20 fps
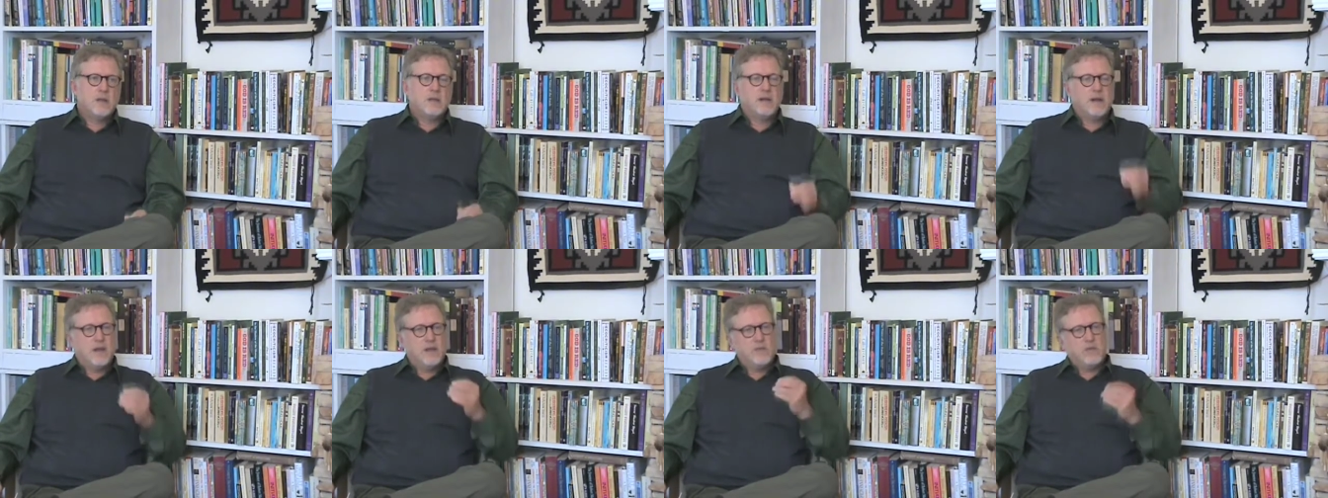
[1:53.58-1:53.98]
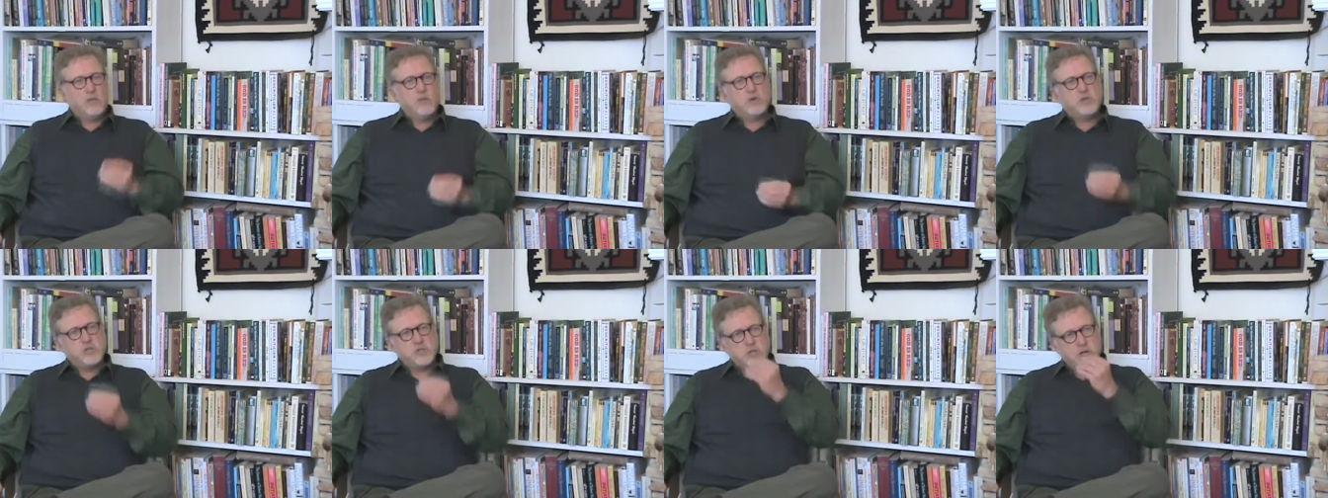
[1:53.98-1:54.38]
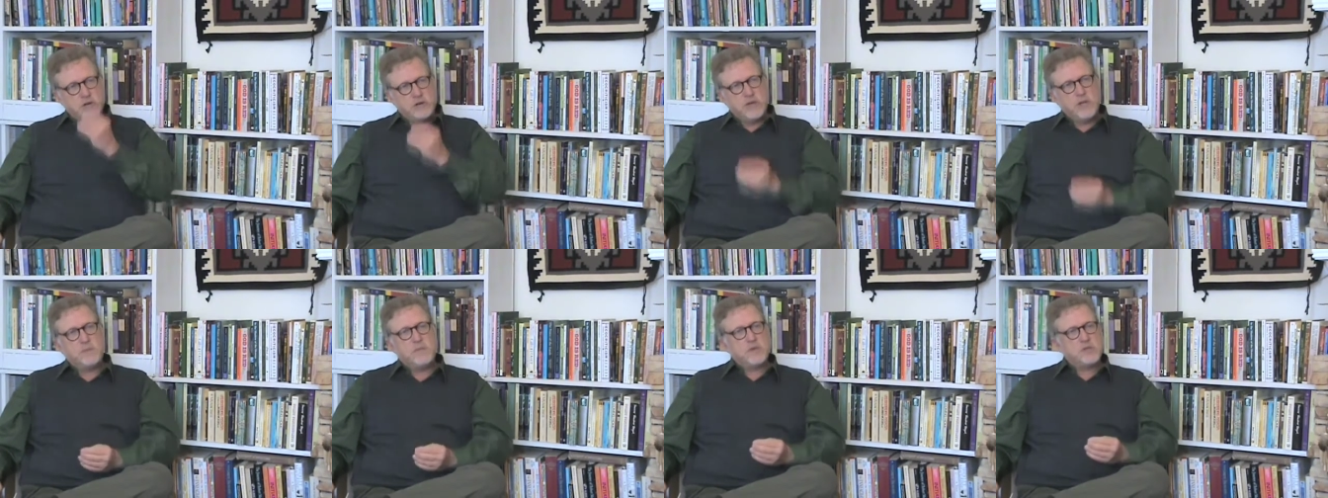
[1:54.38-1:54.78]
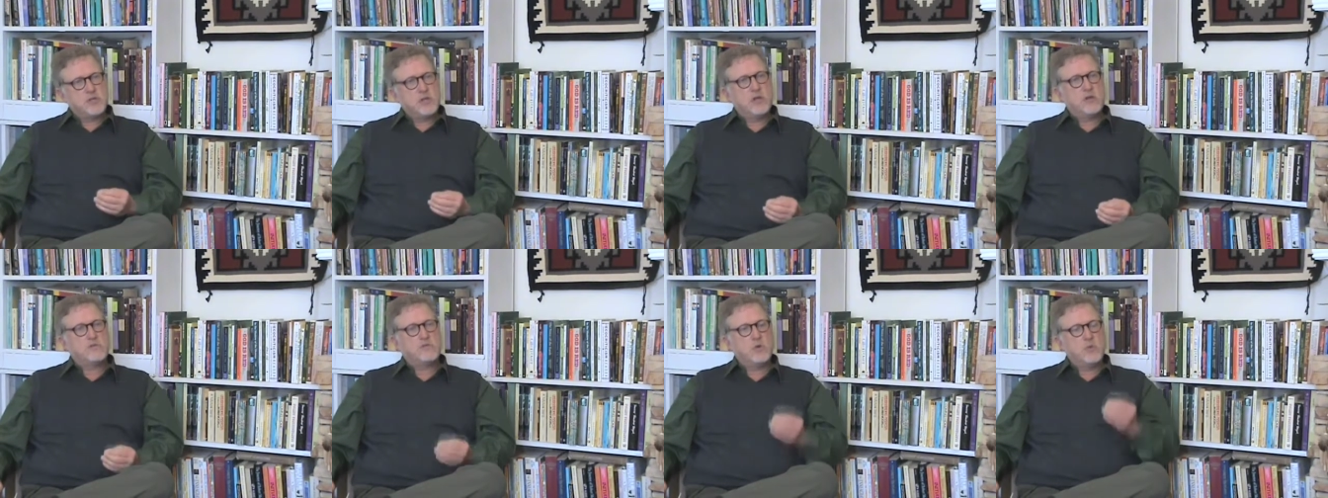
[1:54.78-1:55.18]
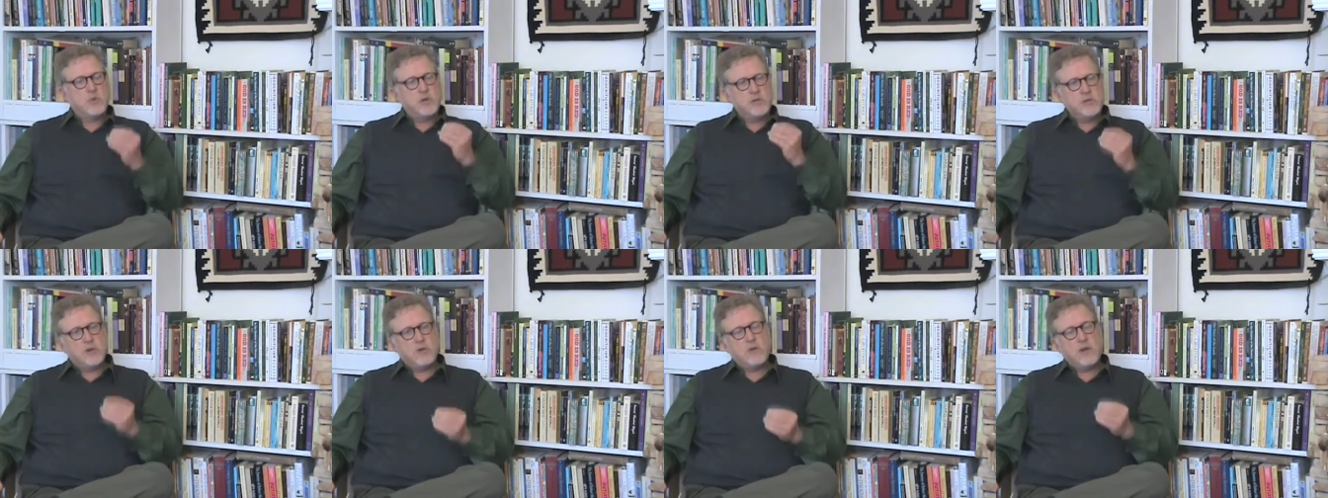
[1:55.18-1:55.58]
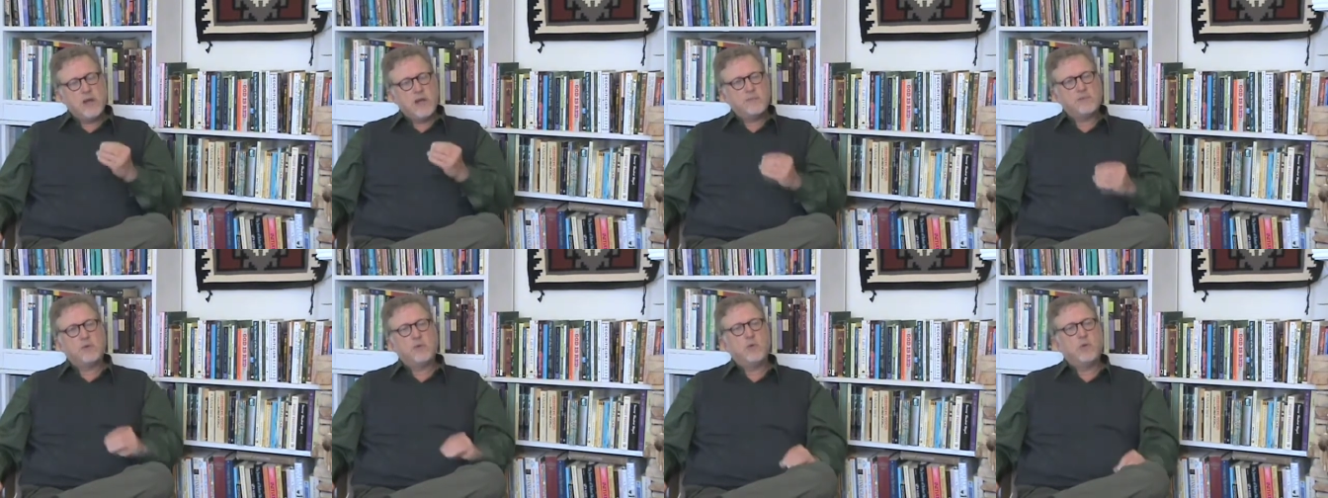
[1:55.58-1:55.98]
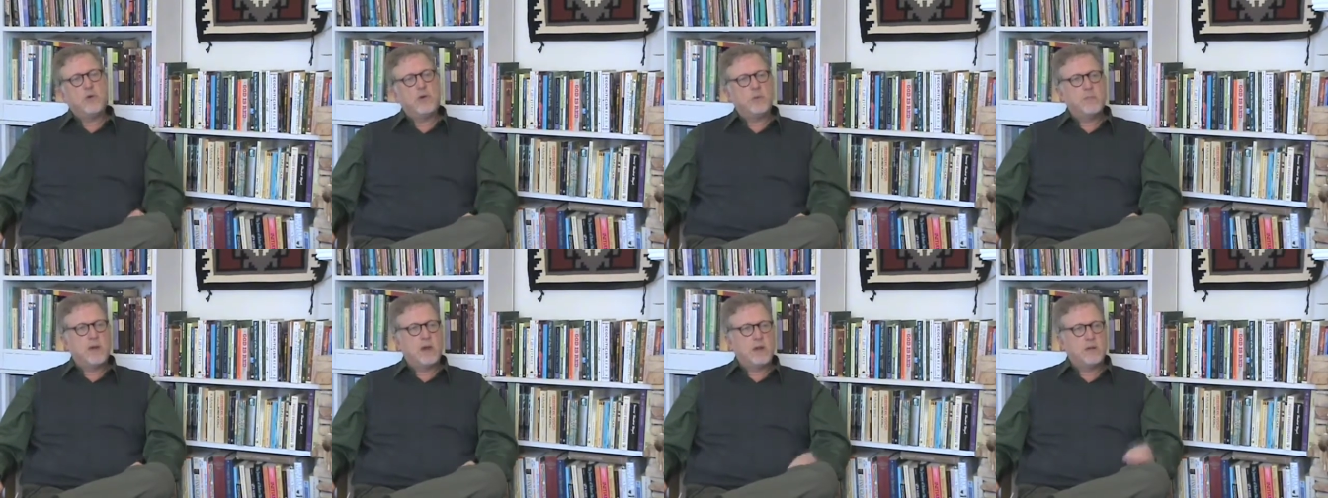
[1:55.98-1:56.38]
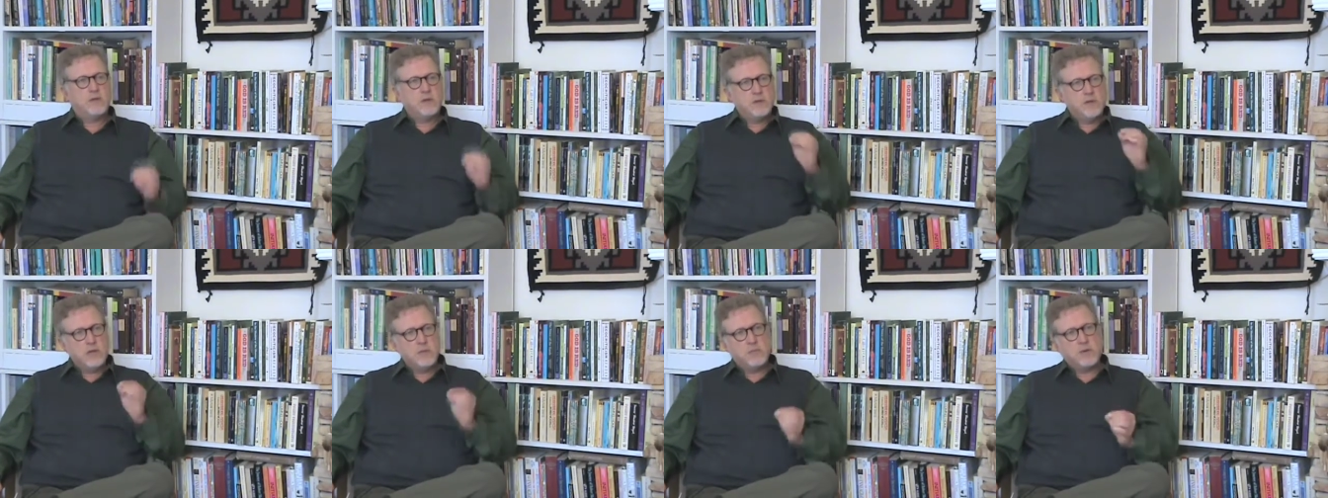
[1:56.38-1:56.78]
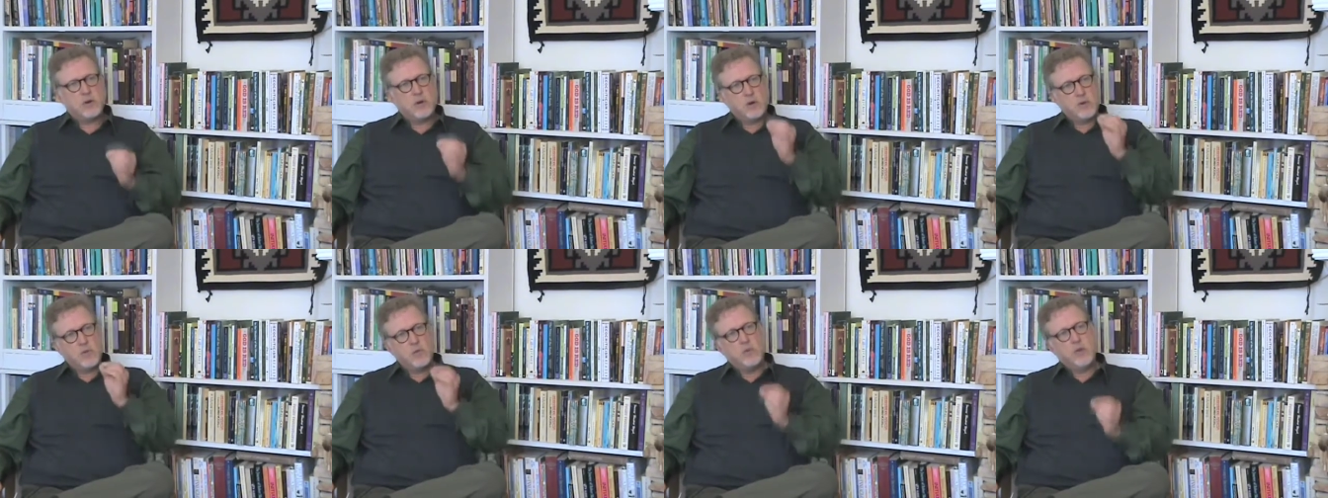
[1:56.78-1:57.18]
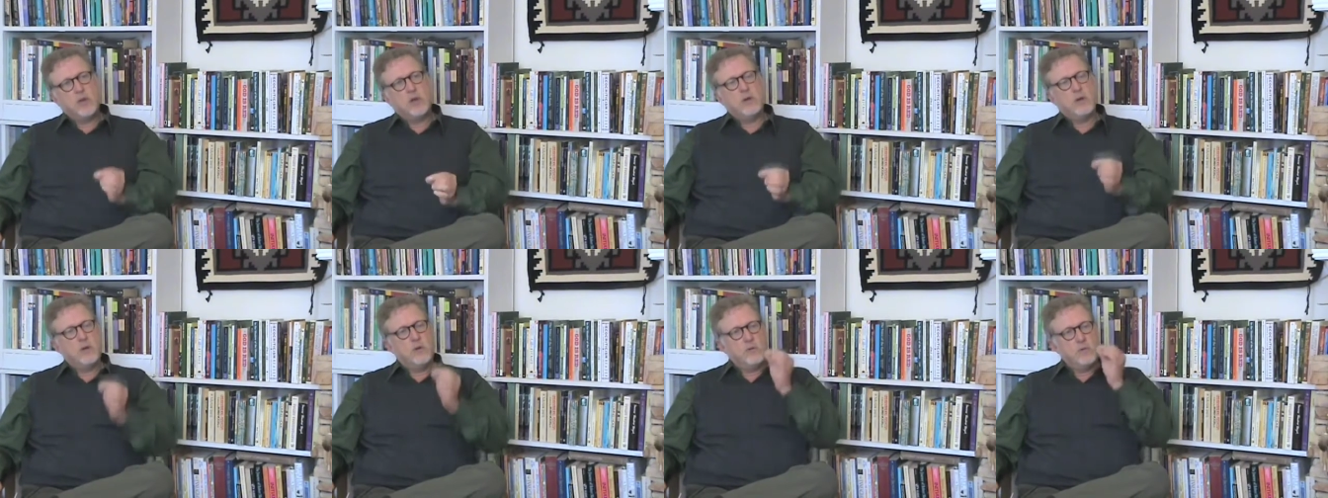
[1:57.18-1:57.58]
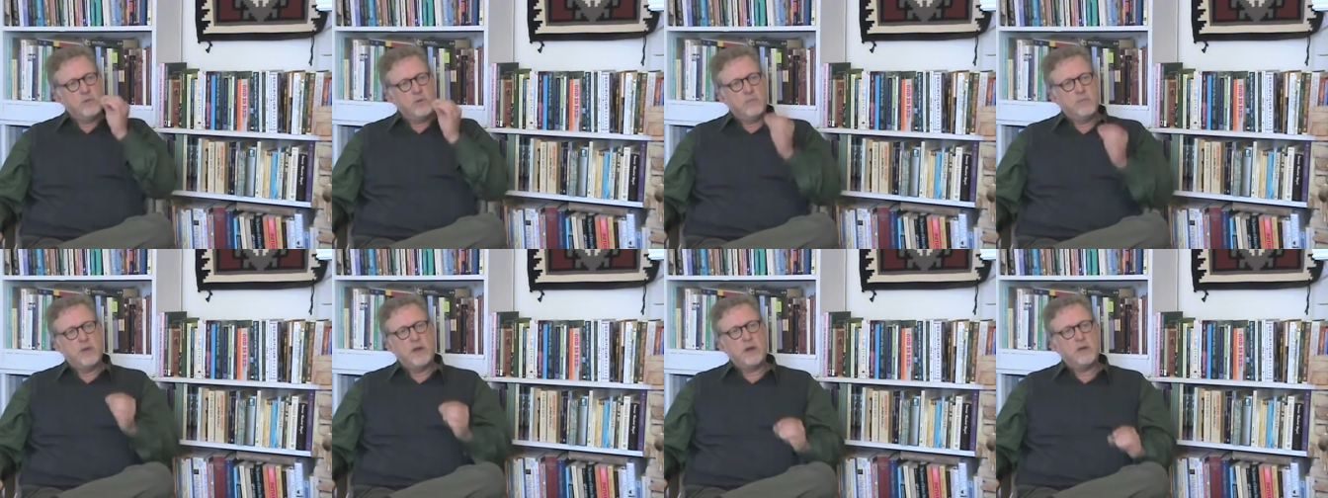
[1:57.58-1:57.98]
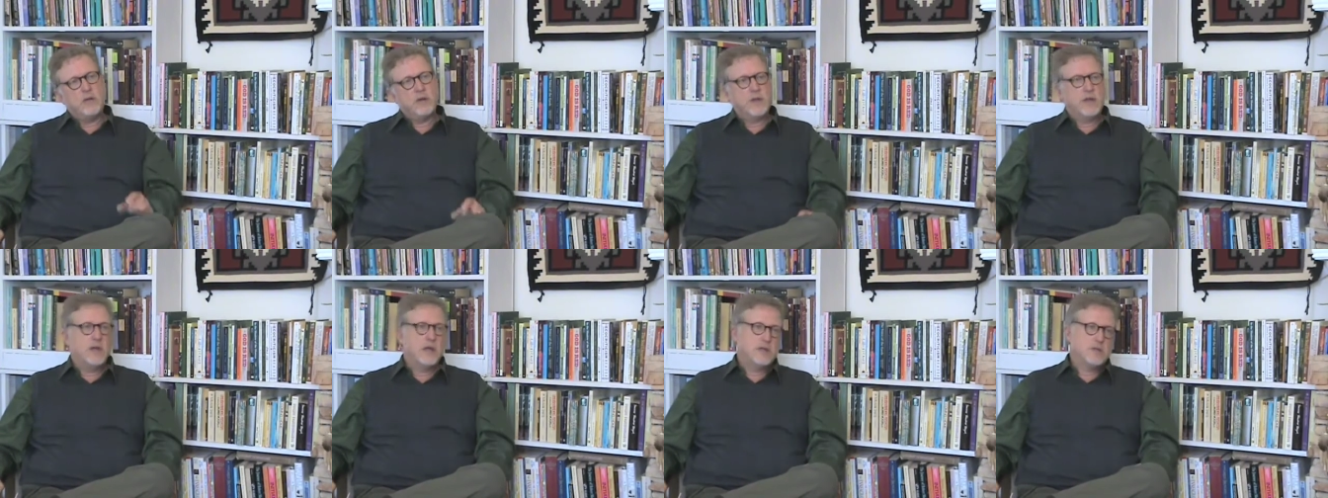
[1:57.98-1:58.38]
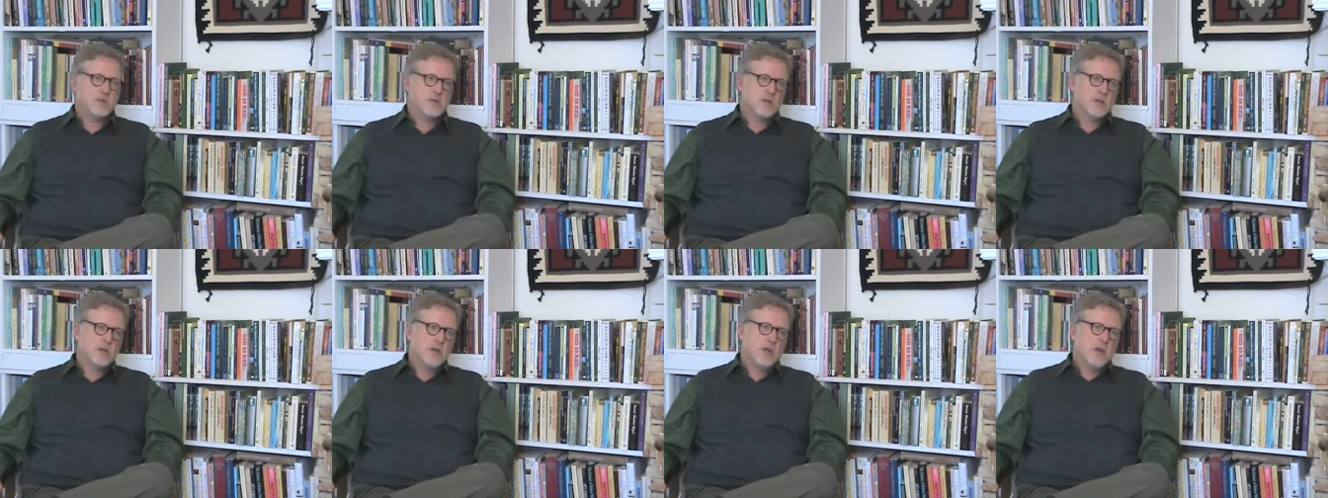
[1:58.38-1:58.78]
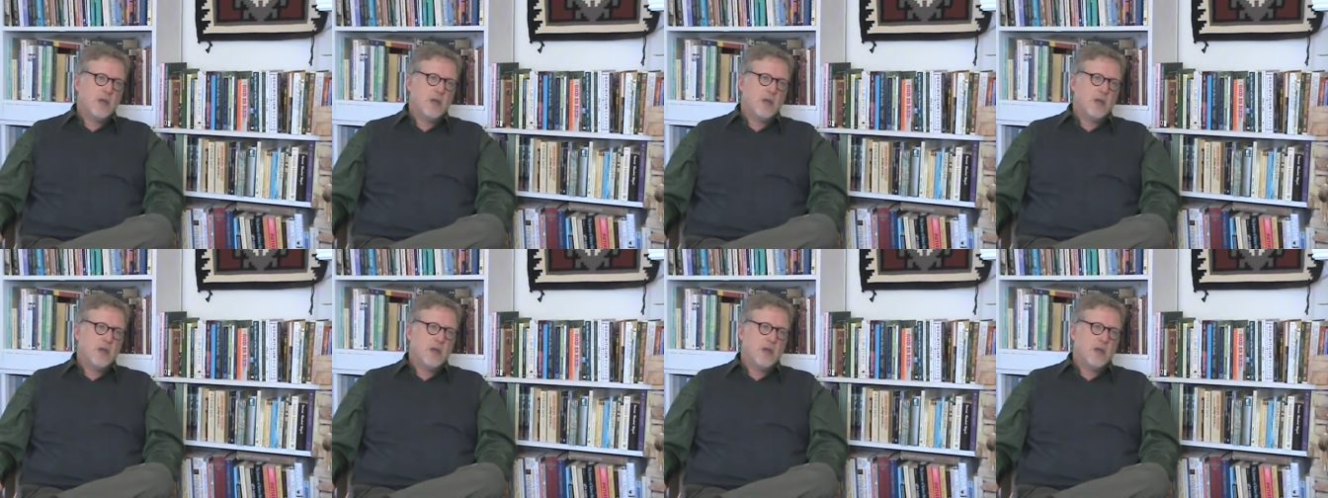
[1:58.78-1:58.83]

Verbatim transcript: level, which is our deepest self. So we don't have to worry about it. The deeper we go, the better it gets.